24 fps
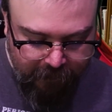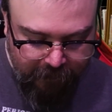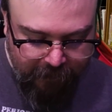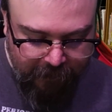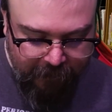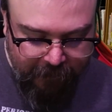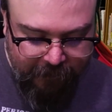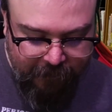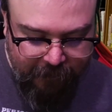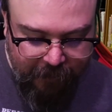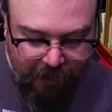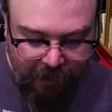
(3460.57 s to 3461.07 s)

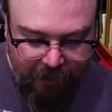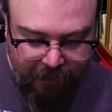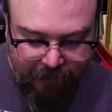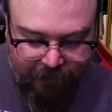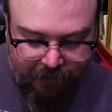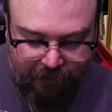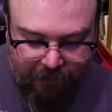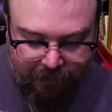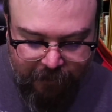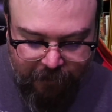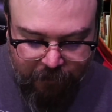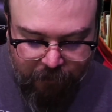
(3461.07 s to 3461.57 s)
He said
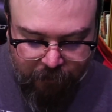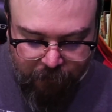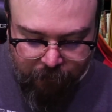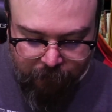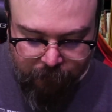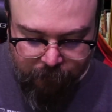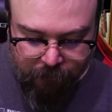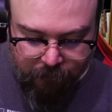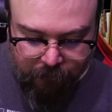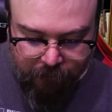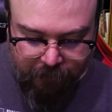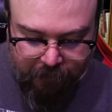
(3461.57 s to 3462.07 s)
to the
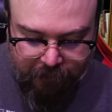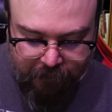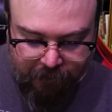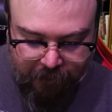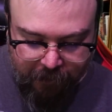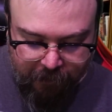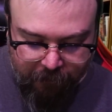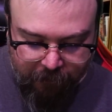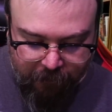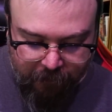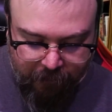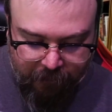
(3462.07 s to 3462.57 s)
occult world in
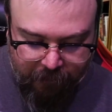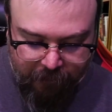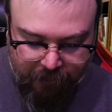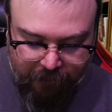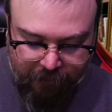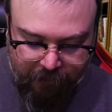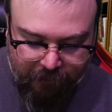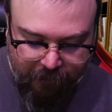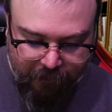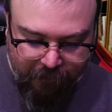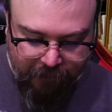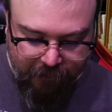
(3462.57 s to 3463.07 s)
general,
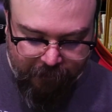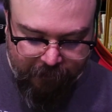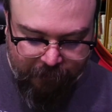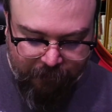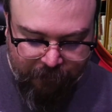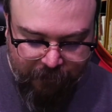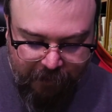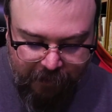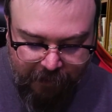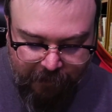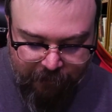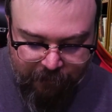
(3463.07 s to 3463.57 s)
There's
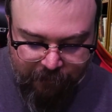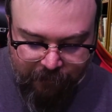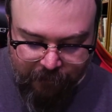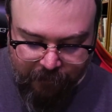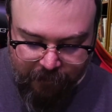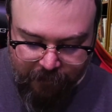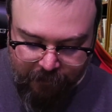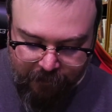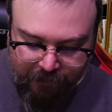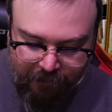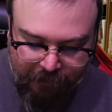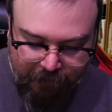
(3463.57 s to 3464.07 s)
people
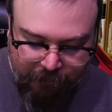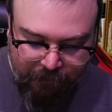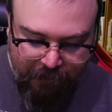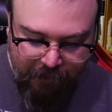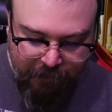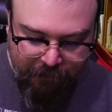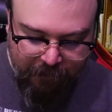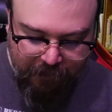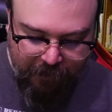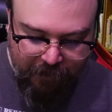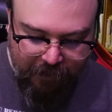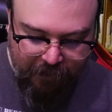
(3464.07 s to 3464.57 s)

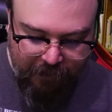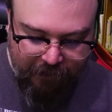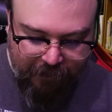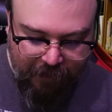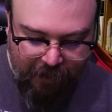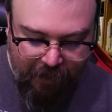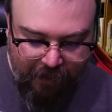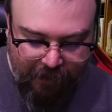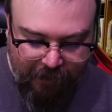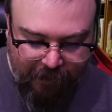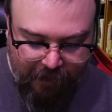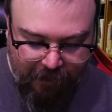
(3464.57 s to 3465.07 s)
gonna
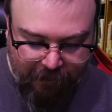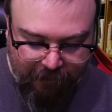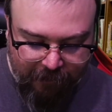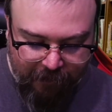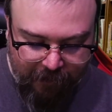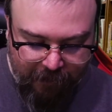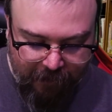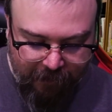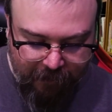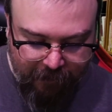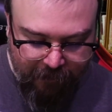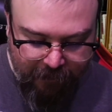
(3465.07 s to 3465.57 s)
die down
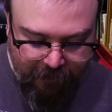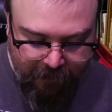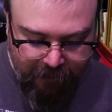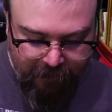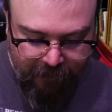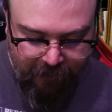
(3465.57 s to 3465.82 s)
there.